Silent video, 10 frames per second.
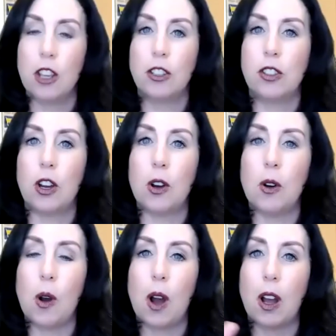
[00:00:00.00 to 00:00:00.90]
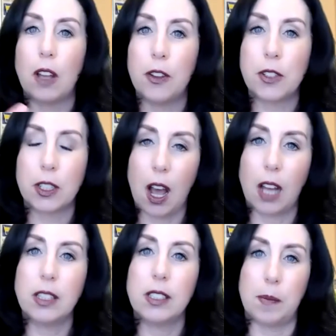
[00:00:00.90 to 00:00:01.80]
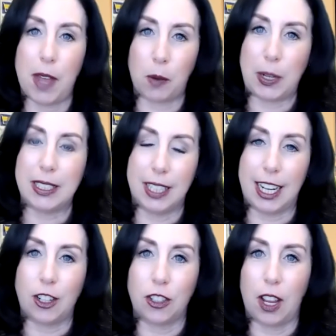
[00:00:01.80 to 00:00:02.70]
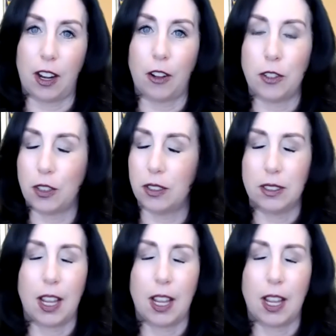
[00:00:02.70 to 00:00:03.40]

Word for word: so there's a concept that we teach and i'll just